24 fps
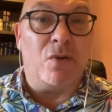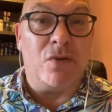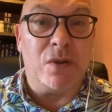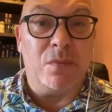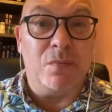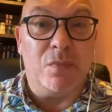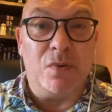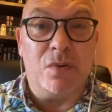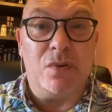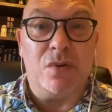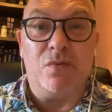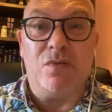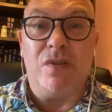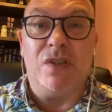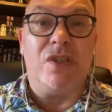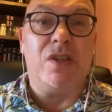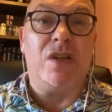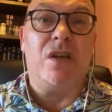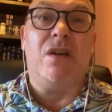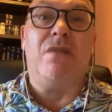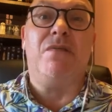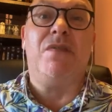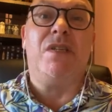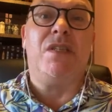it possible to
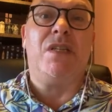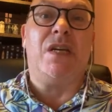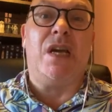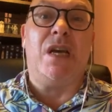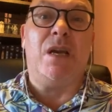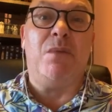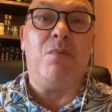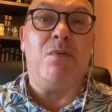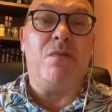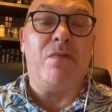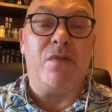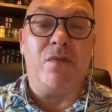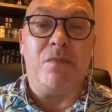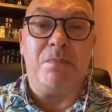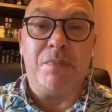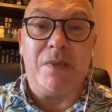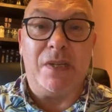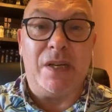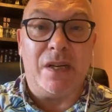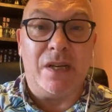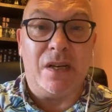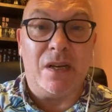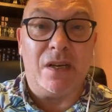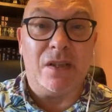reserve a table for a
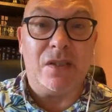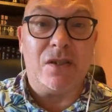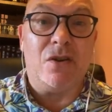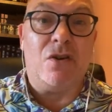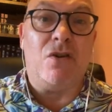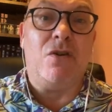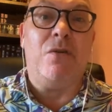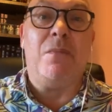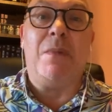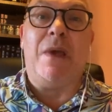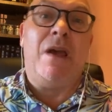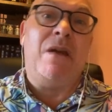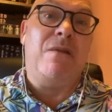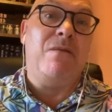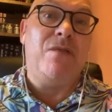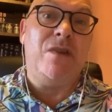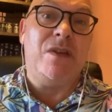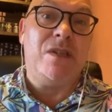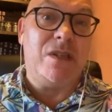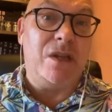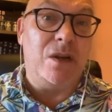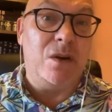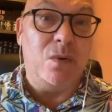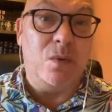particular time
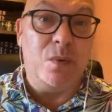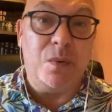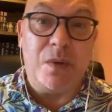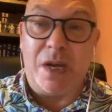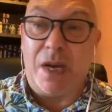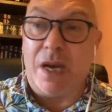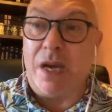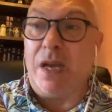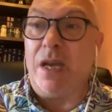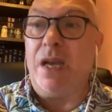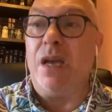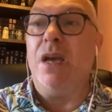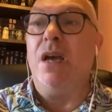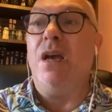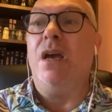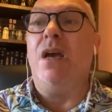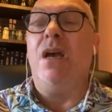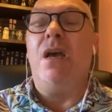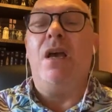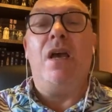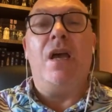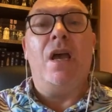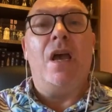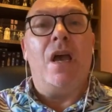every single day?
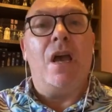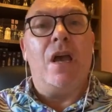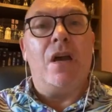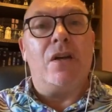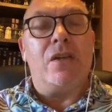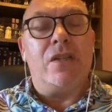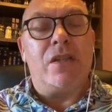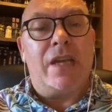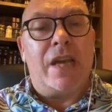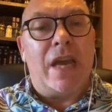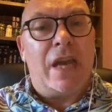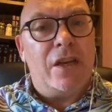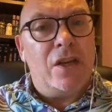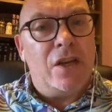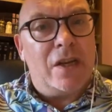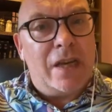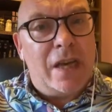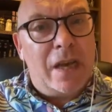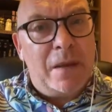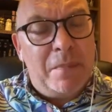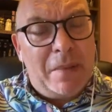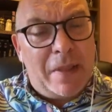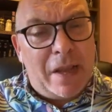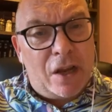Because again,
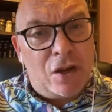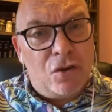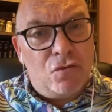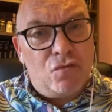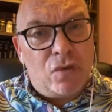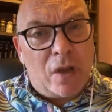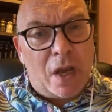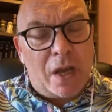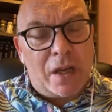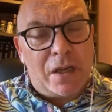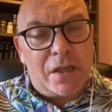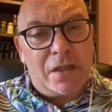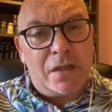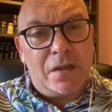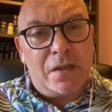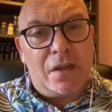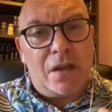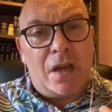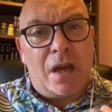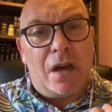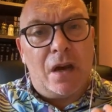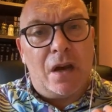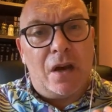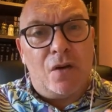you're keeping
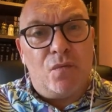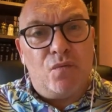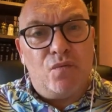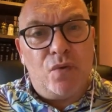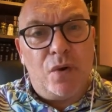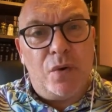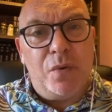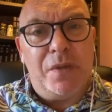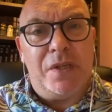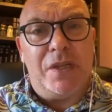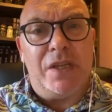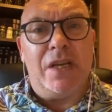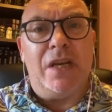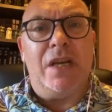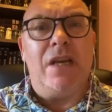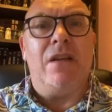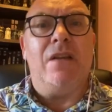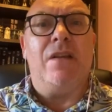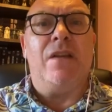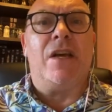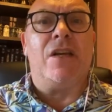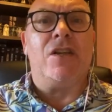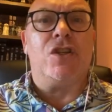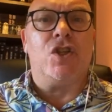that
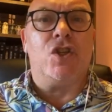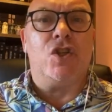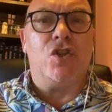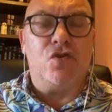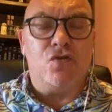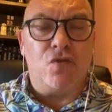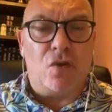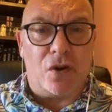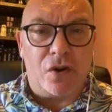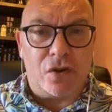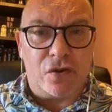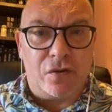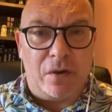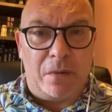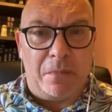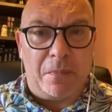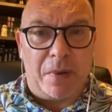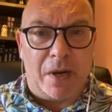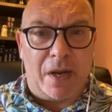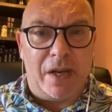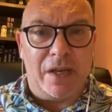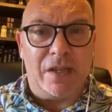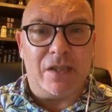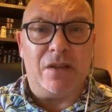routine, that structure
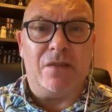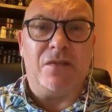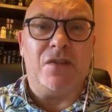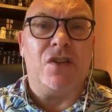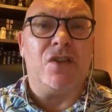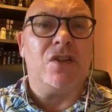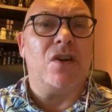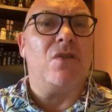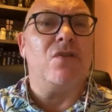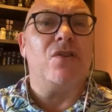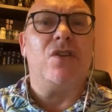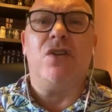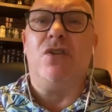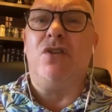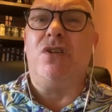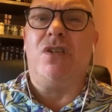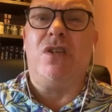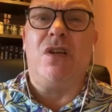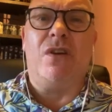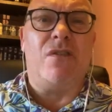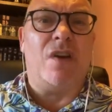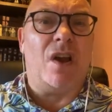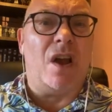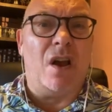in place. So if the child's
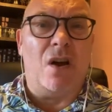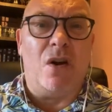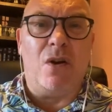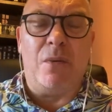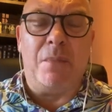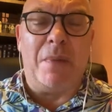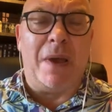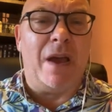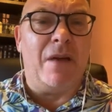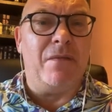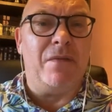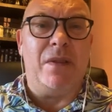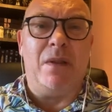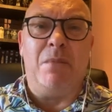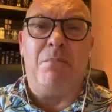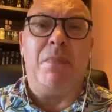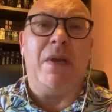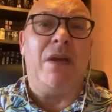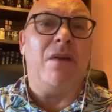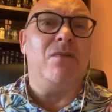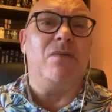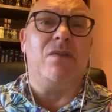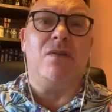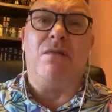used to at home having the
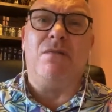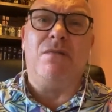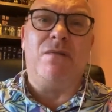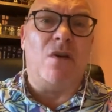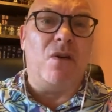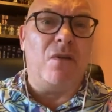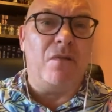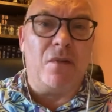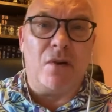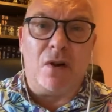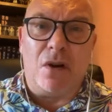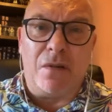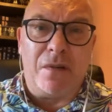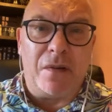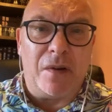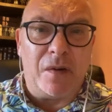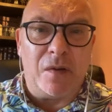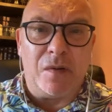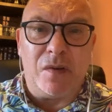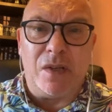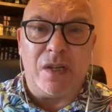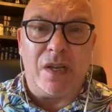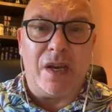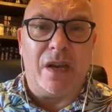meals at 5 o'clock
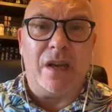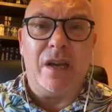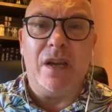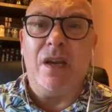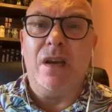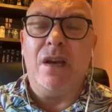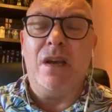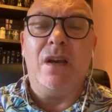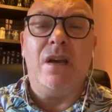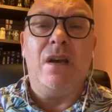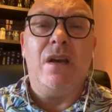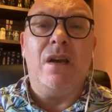every day,